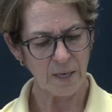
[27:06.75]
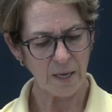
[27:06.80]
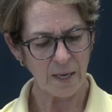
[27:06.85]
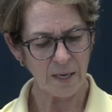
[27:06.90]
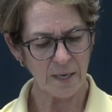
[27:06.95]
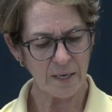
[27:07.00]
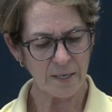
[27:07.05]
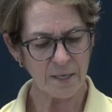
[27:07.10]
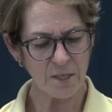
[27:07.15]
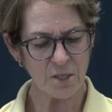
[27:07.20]

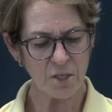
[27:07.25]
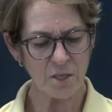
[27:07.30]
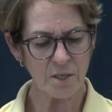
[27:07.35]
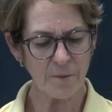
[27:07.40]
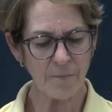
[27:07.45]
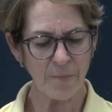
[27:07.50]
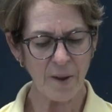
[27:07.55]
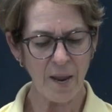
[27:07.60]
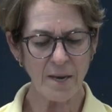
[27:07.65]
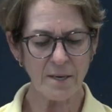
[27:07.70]
In addition
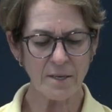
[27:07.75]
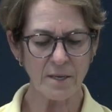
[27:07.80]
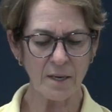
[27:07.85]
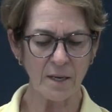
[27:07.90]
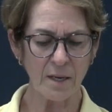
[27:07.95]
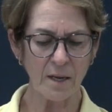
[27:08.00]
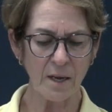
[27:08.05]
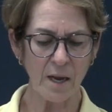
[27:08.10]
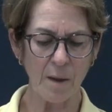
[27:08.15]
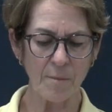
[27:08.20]
to
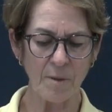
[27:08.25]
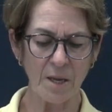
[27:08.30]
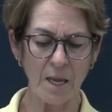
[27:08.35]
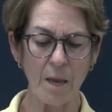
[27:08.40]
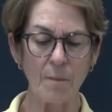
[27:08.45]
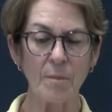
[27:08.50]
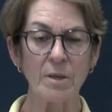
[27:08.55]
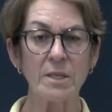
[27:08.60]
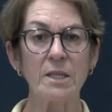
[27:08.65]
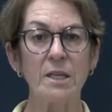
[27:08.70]
painting, I
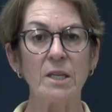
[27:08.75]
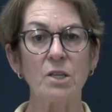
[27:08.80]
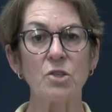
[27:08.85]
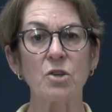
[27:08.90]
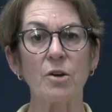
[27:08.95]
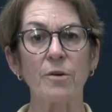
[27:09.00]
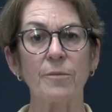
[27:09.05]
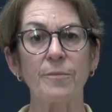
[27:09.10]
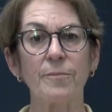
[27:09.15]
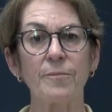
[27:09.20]
became a
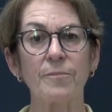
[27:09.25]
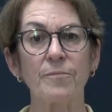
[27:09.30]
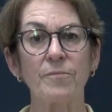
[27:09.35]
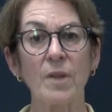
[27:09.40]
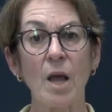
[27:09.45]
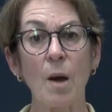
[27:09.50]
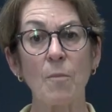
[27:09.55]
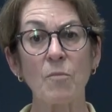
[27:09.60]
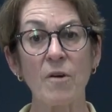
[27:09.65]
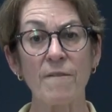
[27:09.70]
teacher,
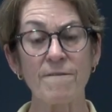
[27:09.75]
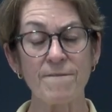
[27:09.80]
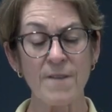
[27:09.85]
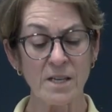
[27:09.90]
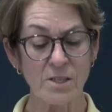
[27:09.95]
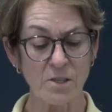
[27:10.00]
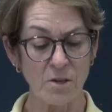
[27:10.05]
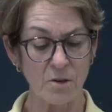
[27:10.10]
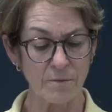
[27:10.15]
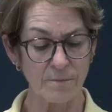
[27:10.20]
a
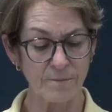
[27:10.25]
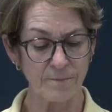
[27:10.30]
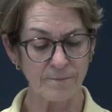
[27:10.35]
professor.